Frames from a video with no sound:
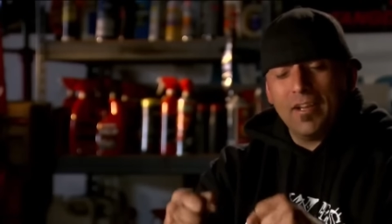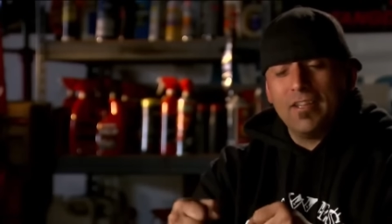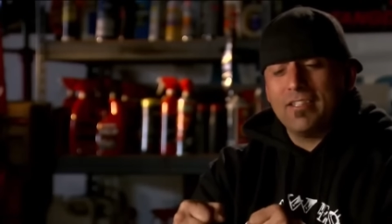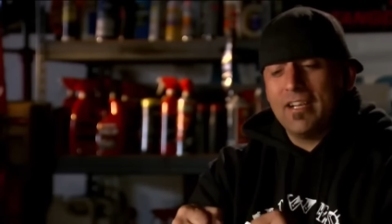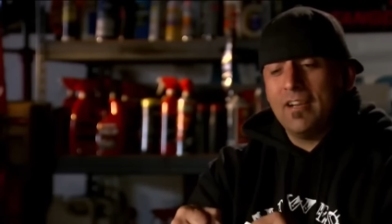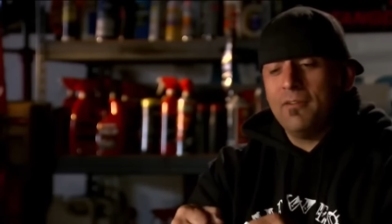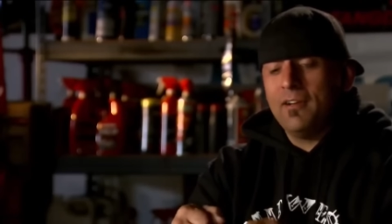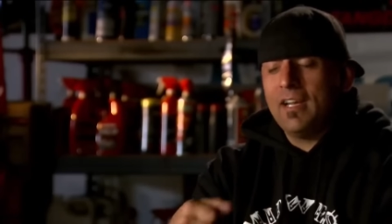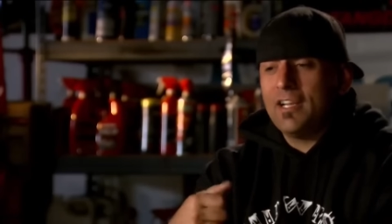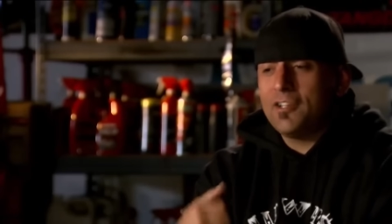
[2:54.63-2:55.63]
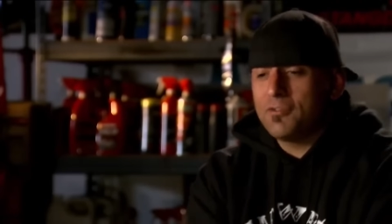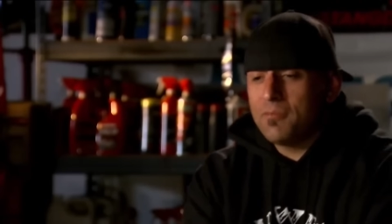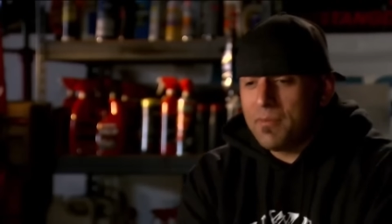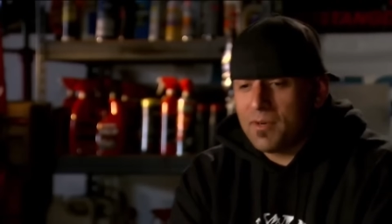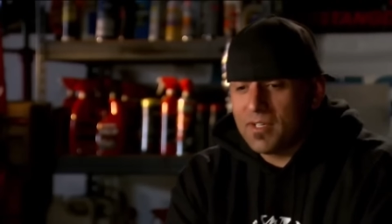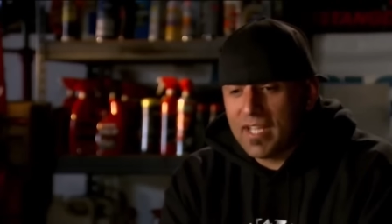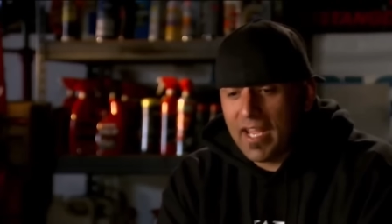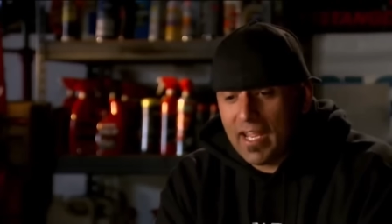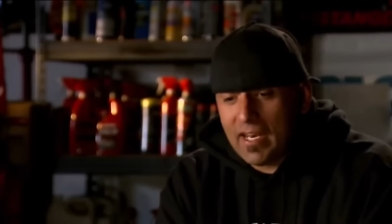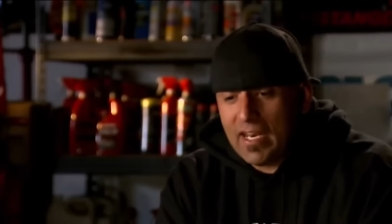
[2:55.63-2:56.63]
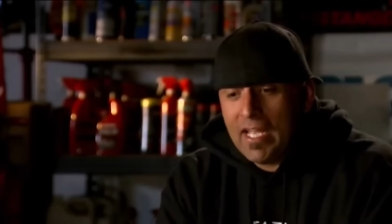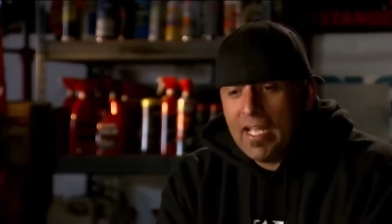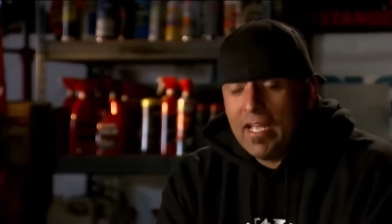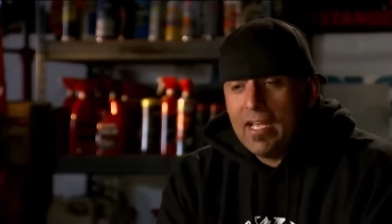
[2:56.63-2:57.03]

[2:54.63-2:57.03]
of Big Chief at the O K C Small Tire